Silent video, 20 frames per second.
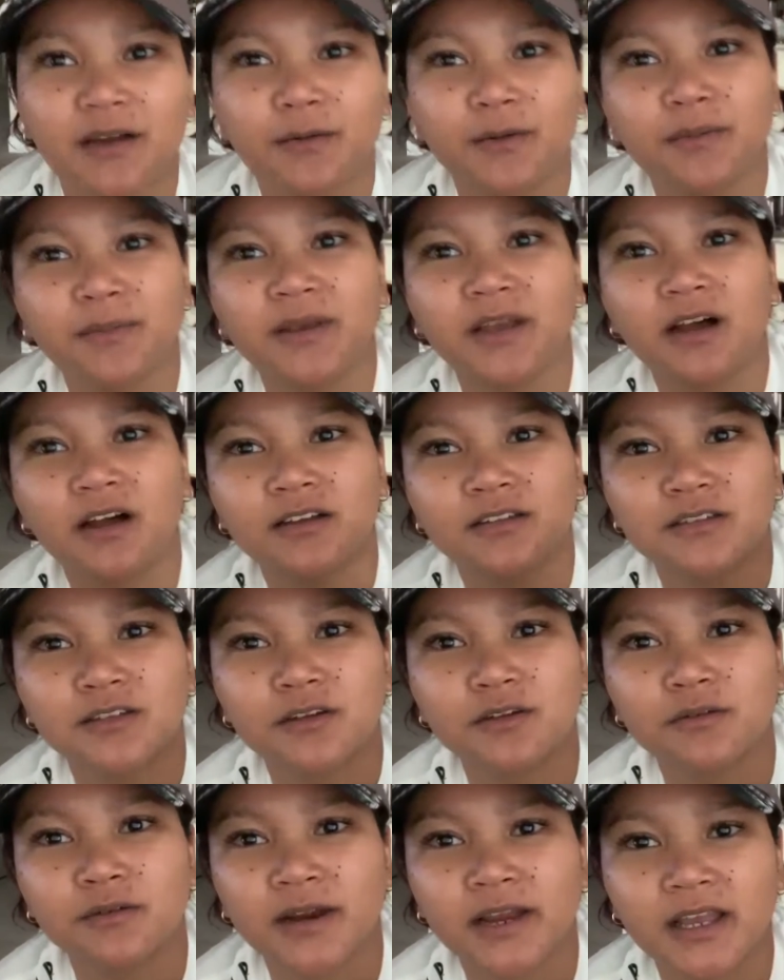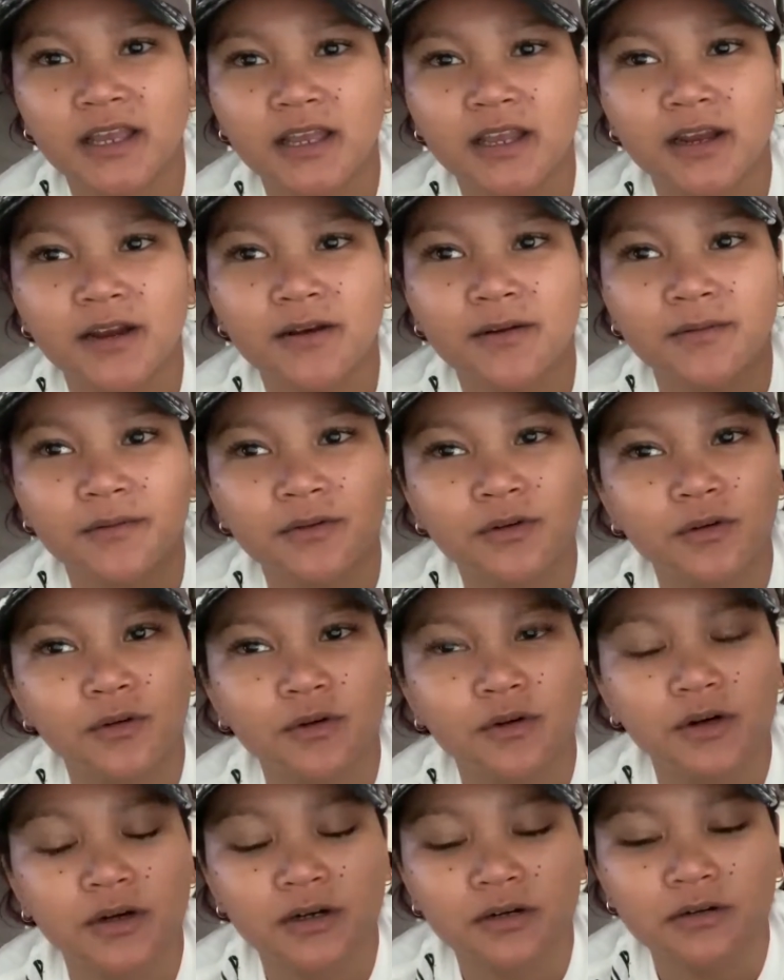it will be also right here
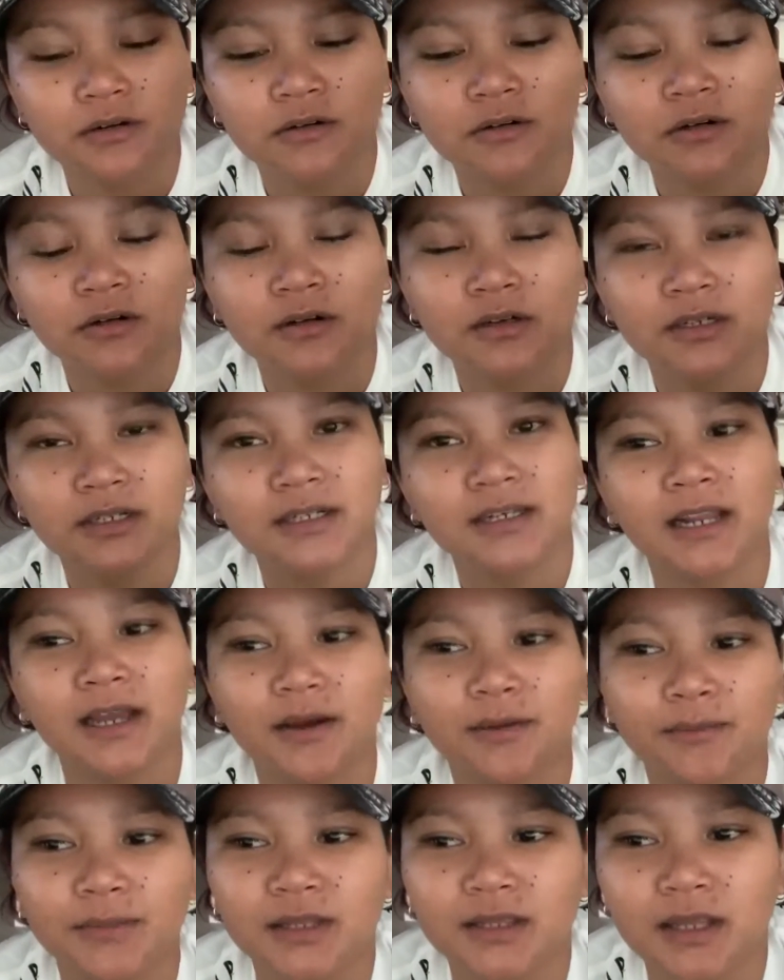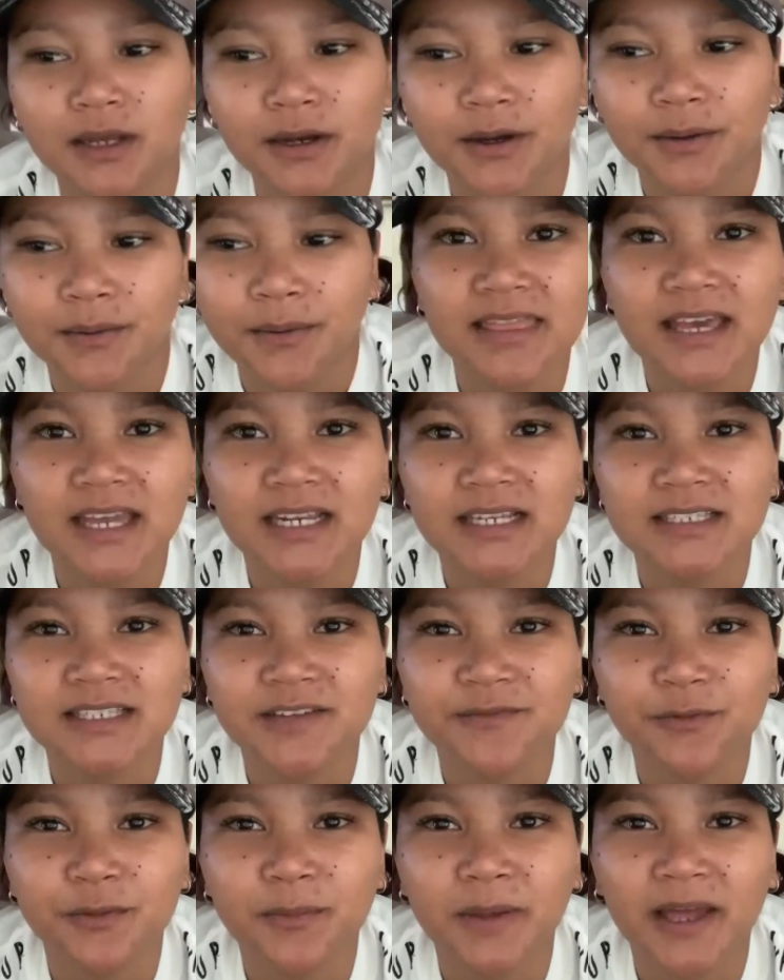or down below. That is
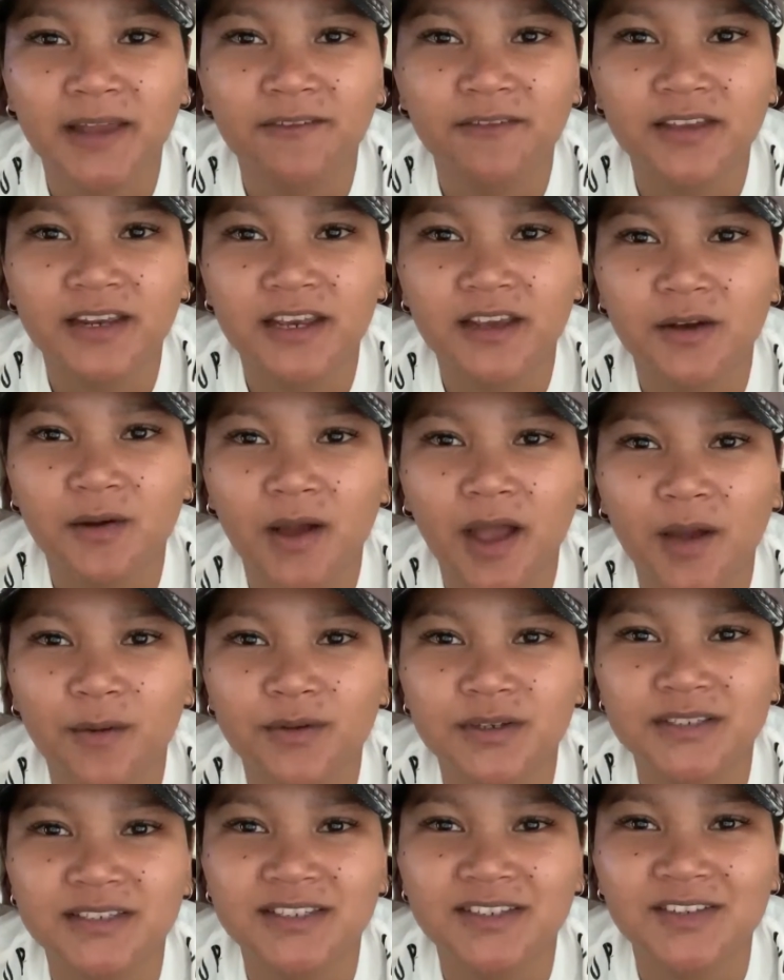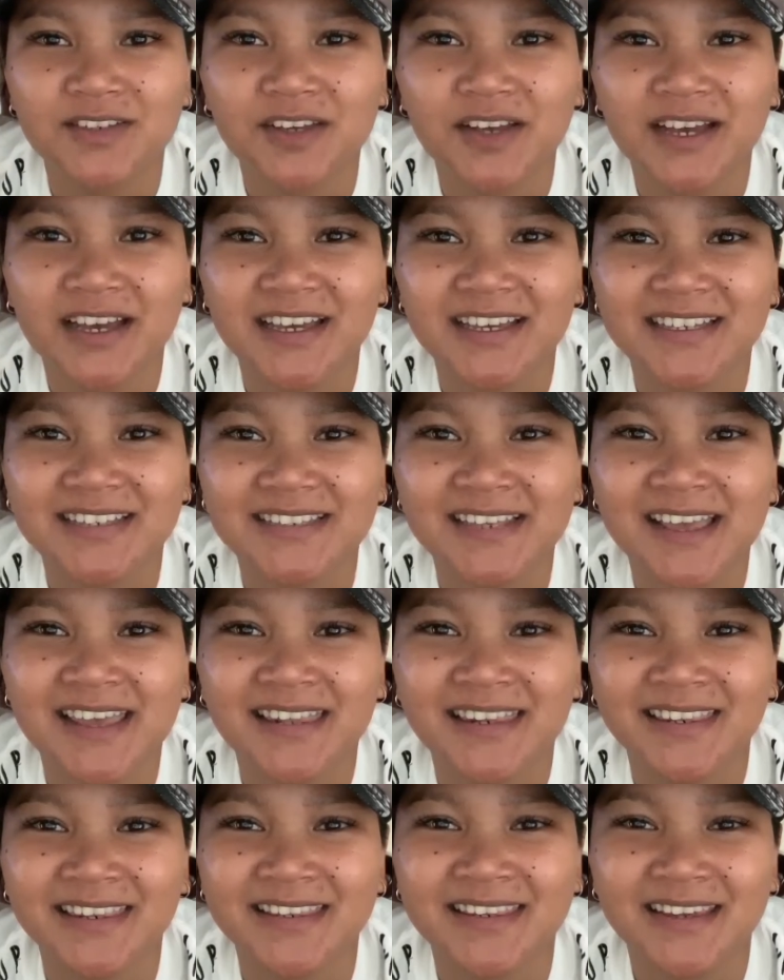it for my video. I will see you guys
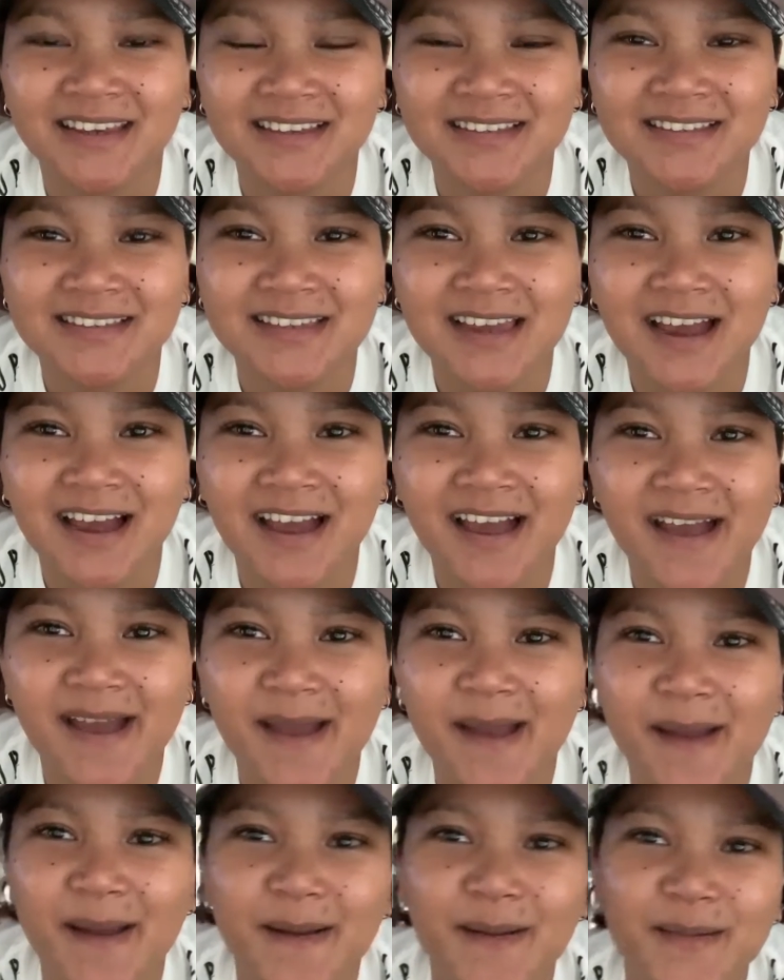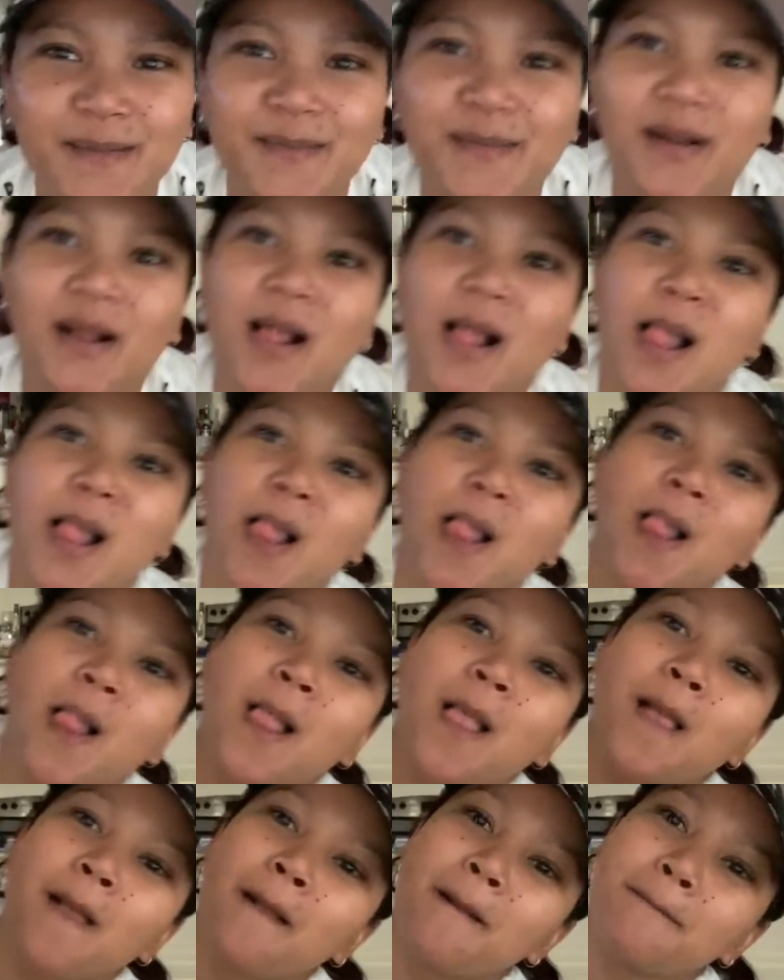next time.
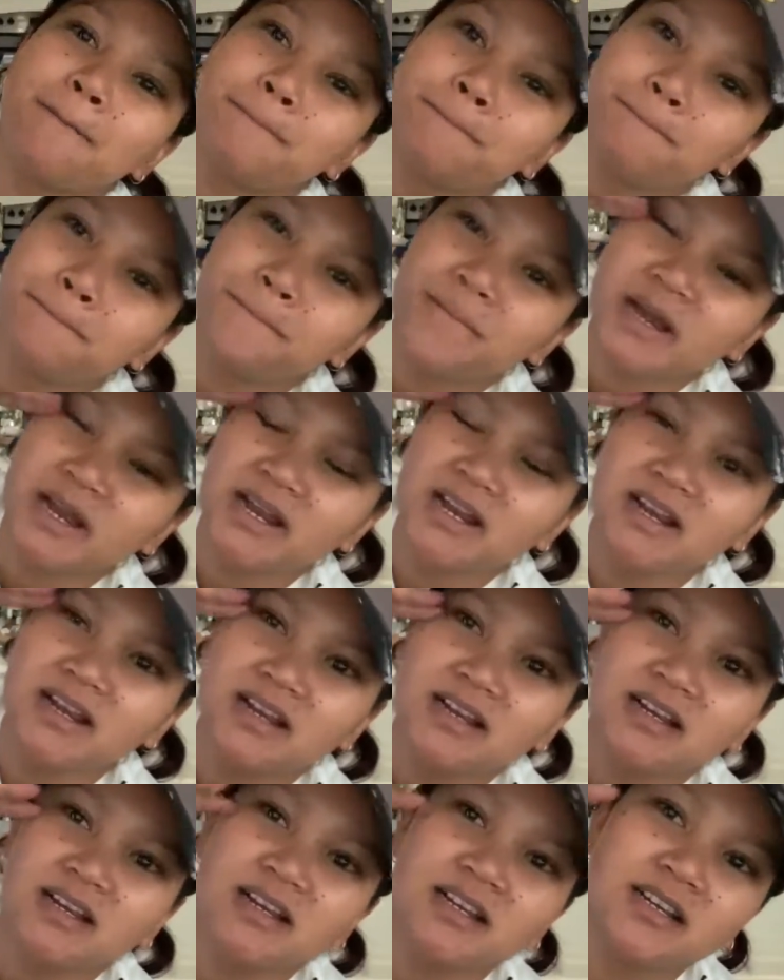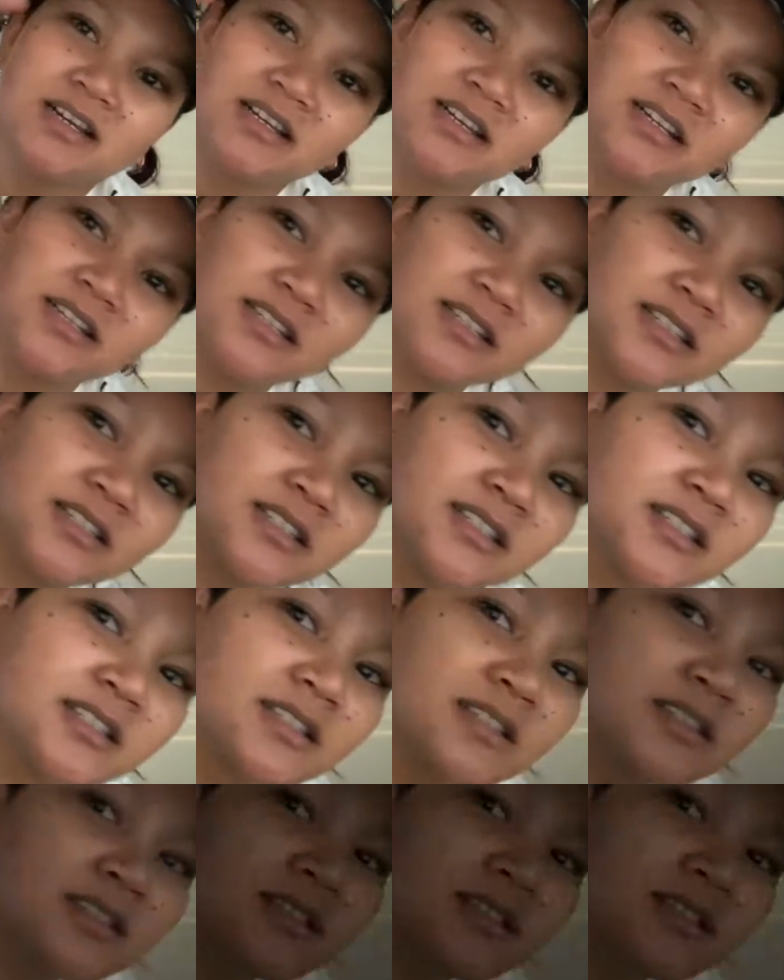Peace.